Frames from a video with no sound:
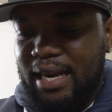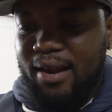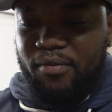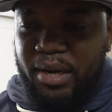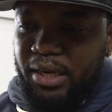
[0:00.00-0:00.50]

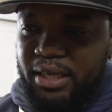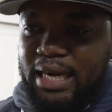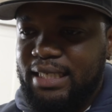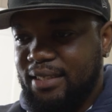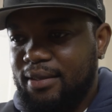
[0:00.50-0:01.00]
like where
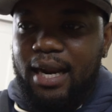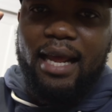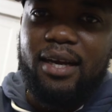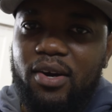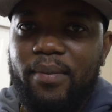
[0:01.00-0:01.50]
I just
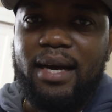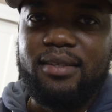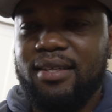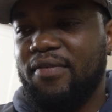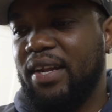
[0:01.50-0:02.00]
let it go by
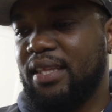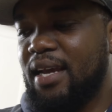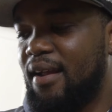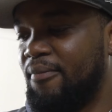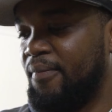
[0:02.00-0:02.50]
itself like that.